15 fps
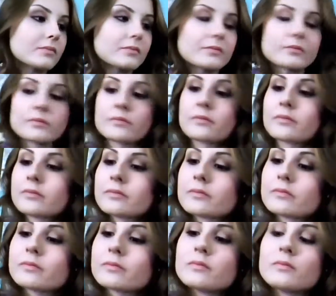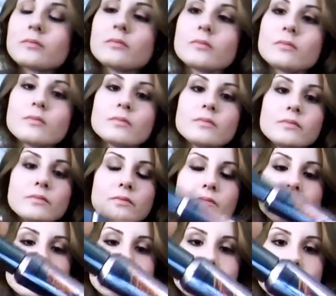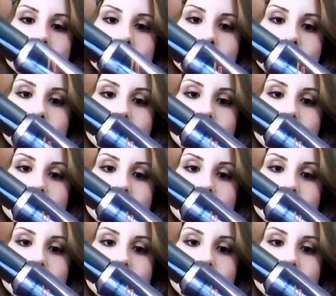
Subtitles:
(no one is talking)